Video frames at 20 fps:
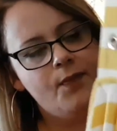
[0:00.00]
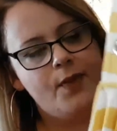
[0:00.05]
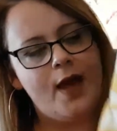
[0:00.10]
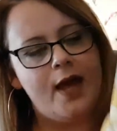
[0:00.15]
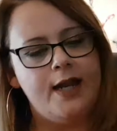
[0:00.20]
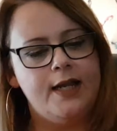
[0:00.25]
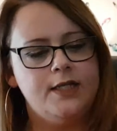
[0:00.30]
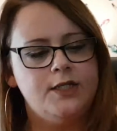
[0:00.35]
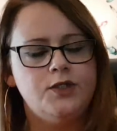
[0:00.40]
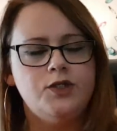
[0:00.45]

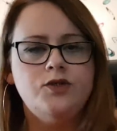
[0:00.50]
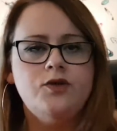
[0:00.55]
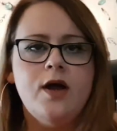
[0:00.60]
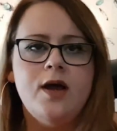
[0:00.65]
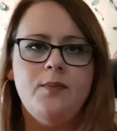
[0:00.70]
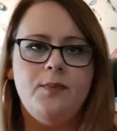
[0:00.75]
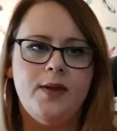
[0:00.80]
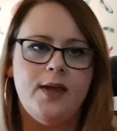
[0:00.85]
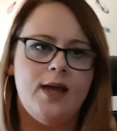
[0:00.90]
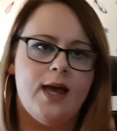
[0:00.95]
And it's
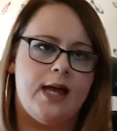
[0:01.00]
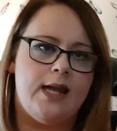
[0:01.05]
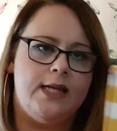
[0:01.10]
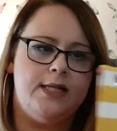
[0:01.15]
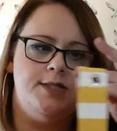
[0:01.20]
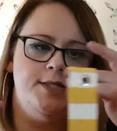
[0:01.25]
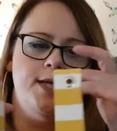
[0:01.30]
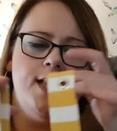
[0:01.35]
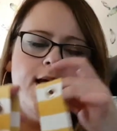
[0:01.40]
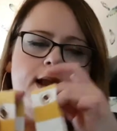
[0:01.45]
stripy and
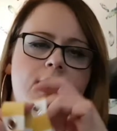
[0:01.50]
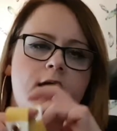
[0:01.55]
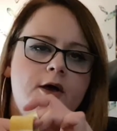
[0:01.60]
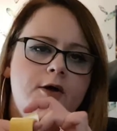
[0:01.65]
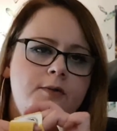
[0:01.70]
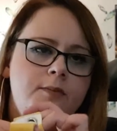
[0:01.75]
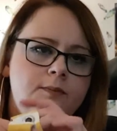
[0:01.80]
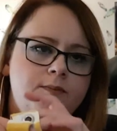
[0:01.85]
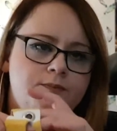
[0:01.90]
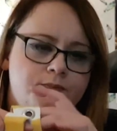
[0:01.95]
it's
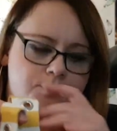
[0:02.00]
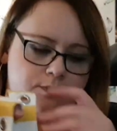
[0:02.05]
yellow